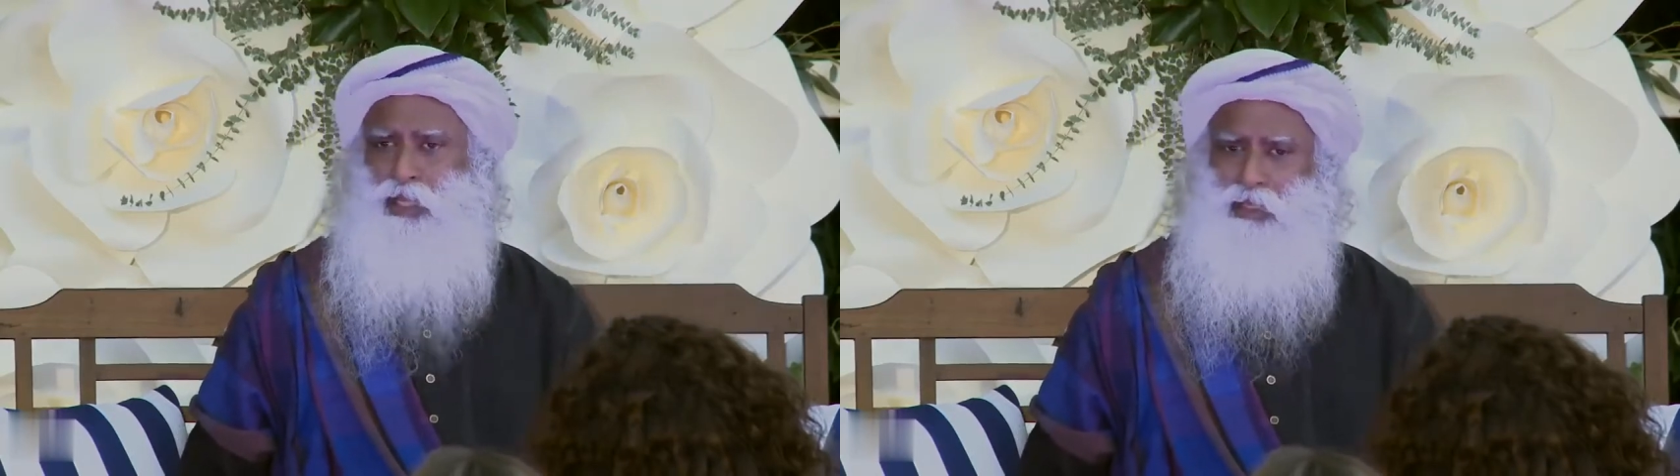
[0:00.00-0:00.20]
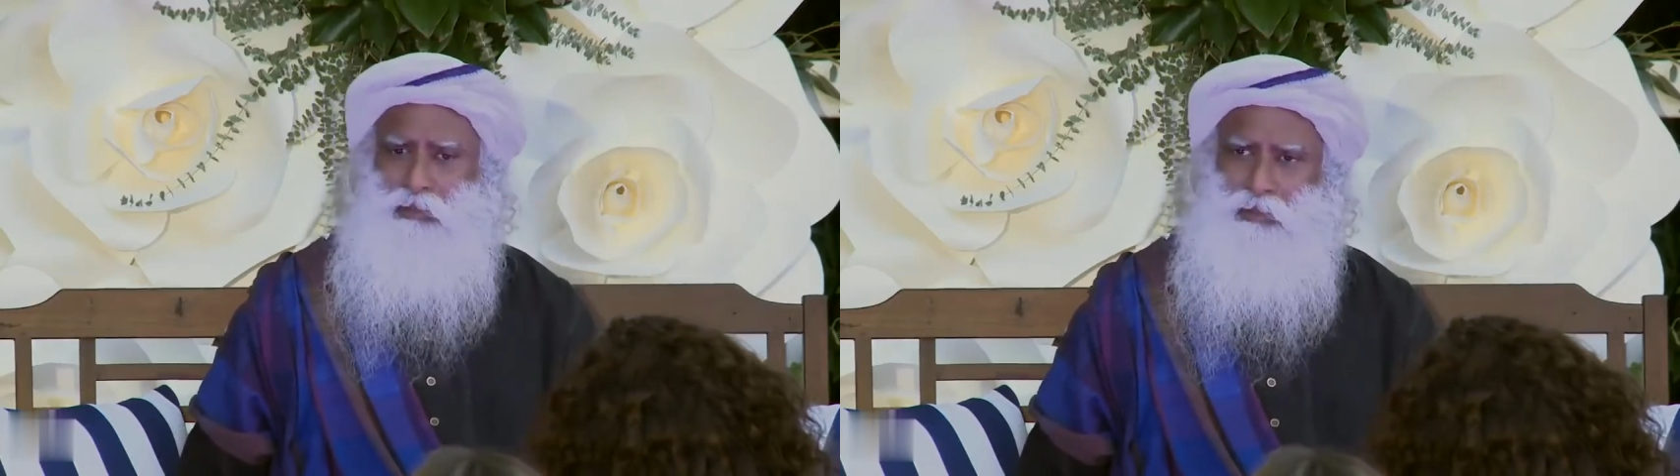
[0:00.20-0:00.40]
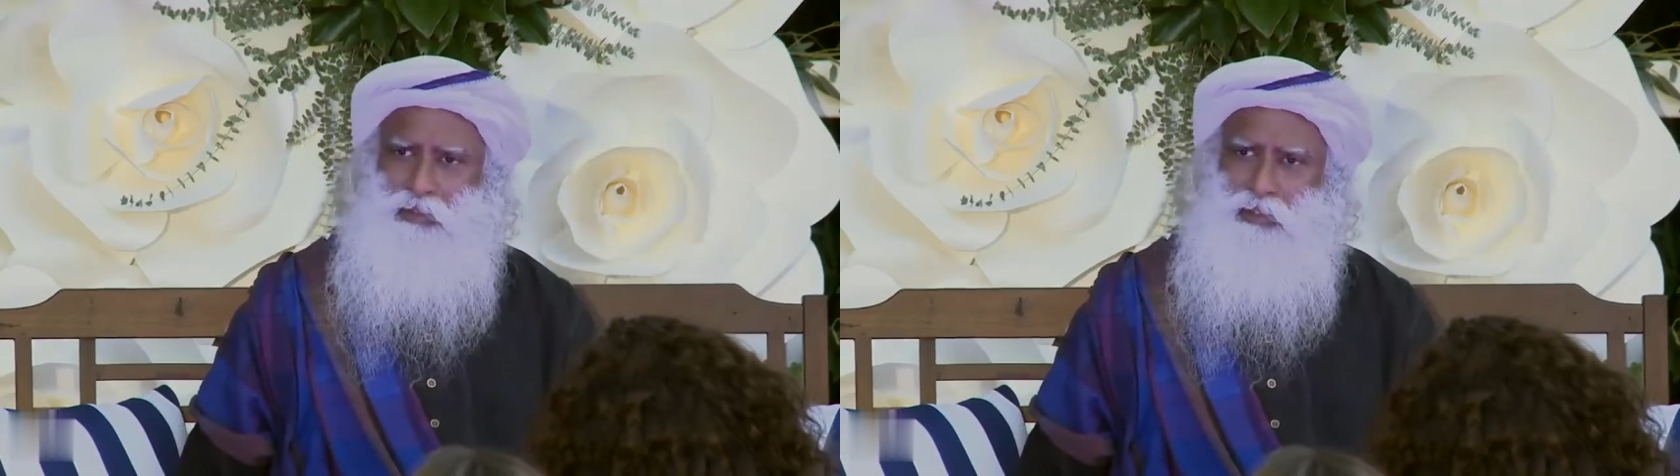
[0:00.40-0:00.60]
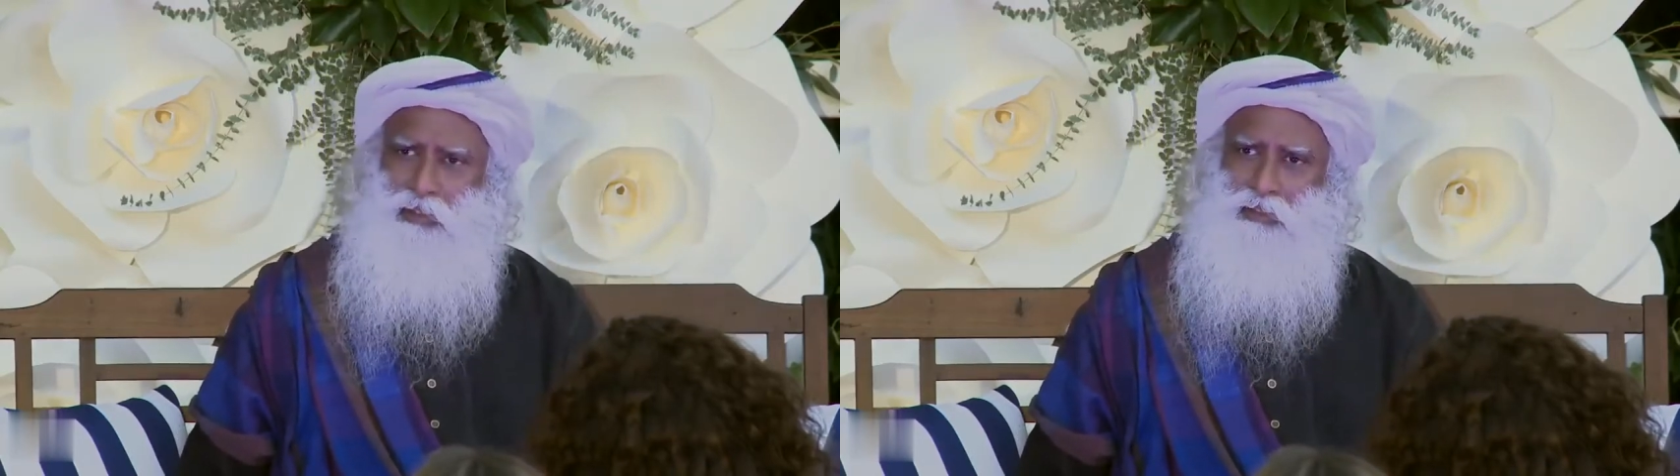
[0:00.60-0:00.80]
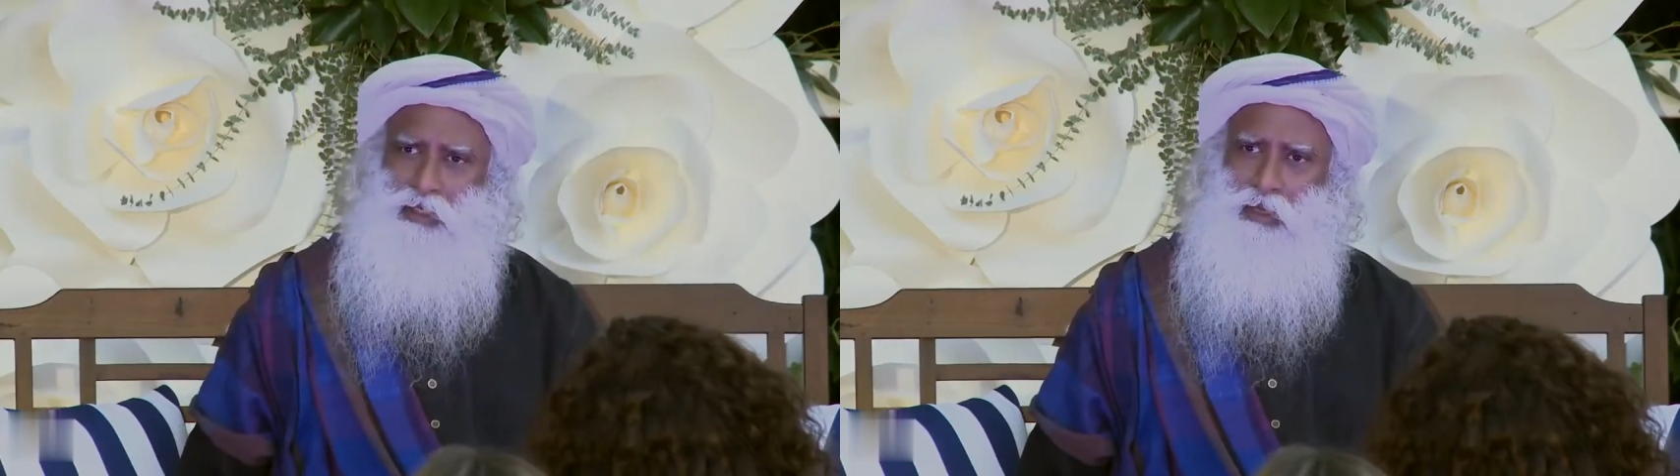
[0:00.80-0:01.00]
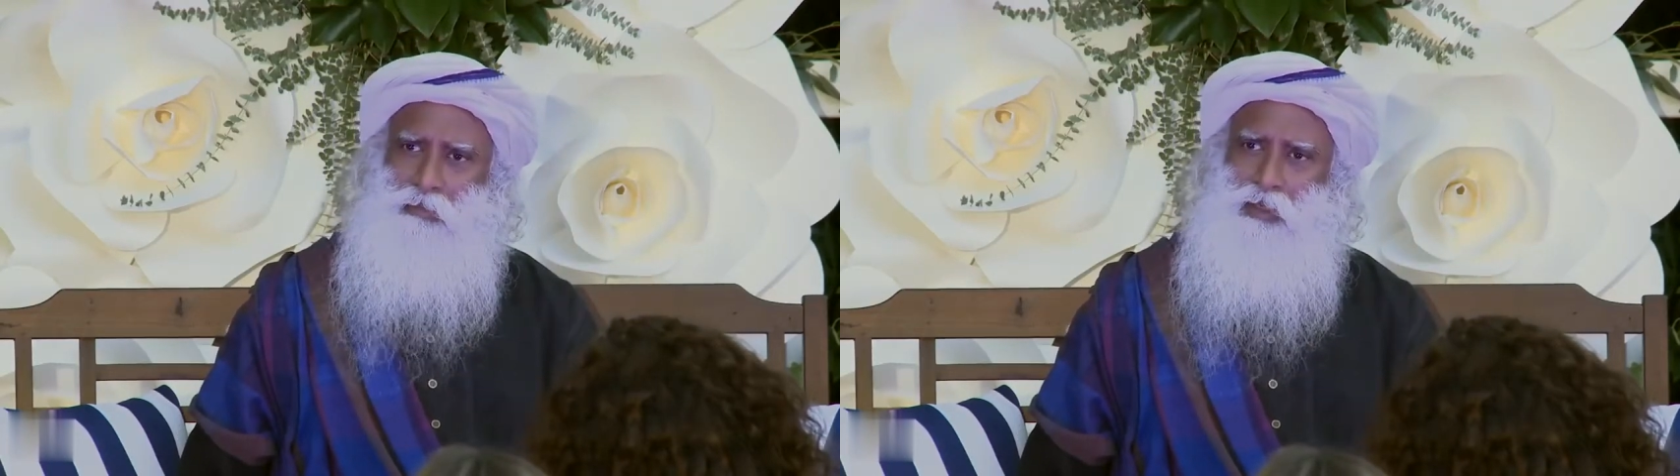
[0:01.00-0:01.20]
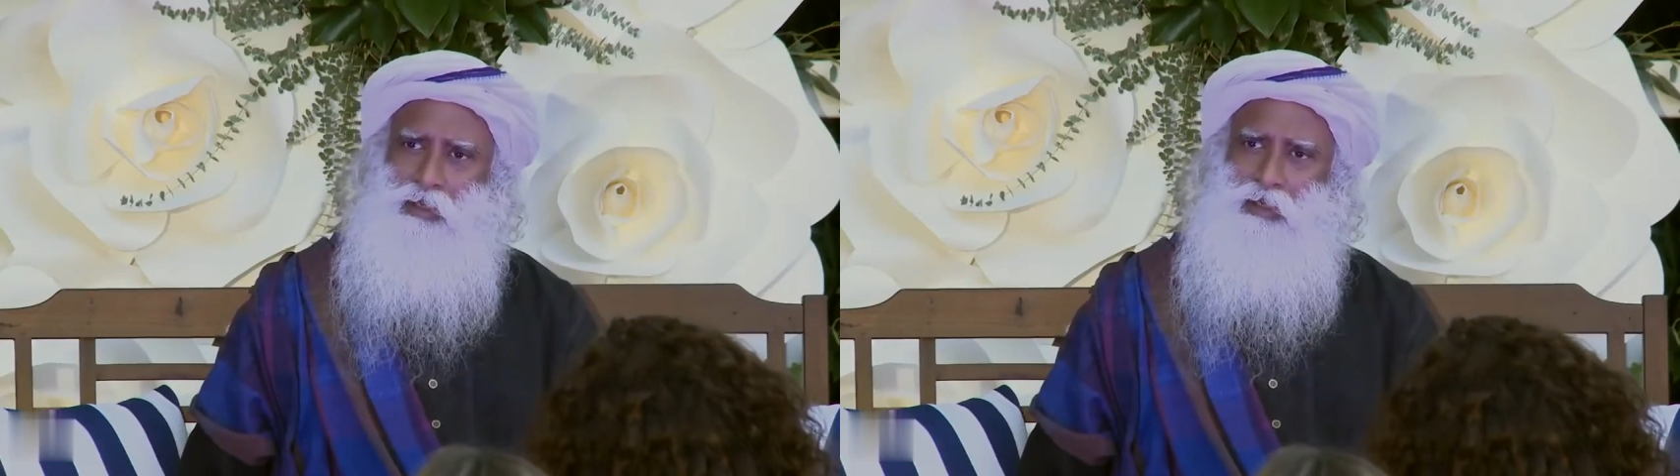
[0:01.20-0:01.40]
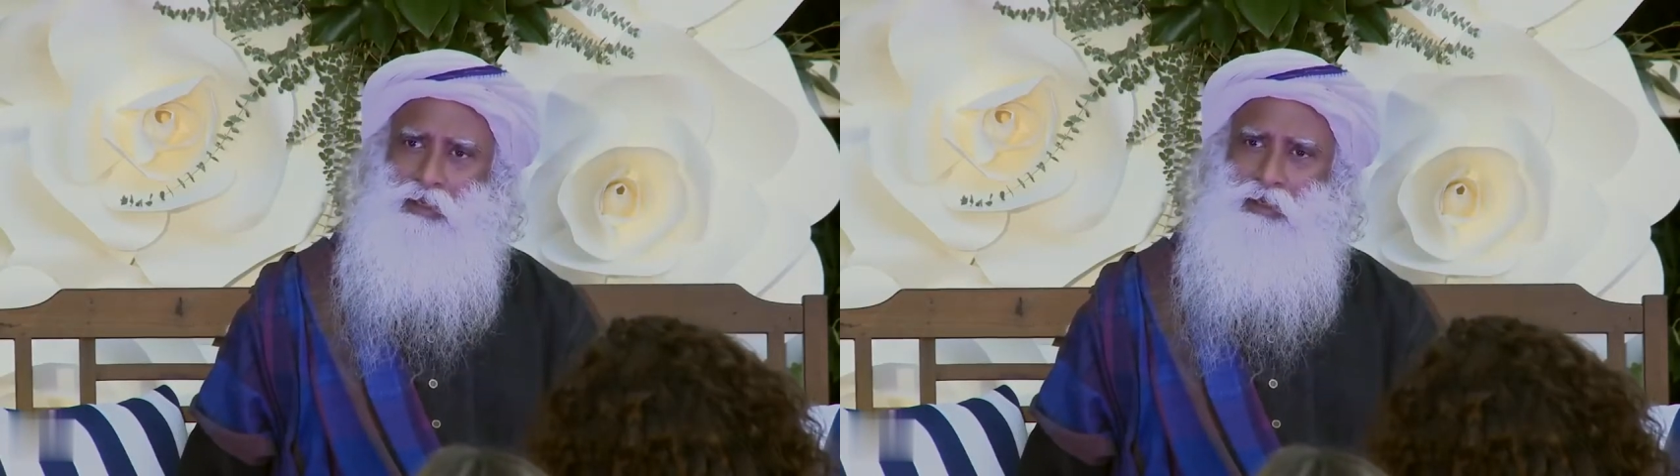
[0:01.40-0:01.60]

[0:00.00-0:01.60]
psychological drama